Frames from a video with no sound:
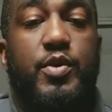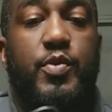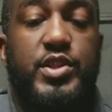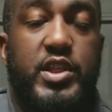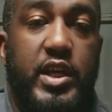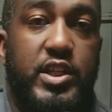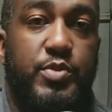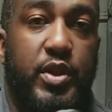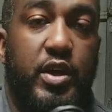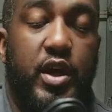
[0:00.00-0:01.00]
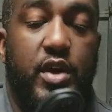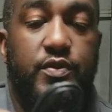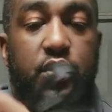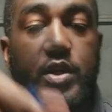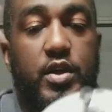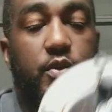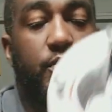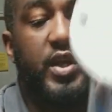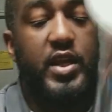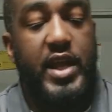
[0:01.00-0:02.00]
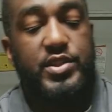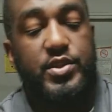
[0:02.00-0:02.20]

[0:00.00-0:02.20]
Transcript: top here, once you take this plug off, what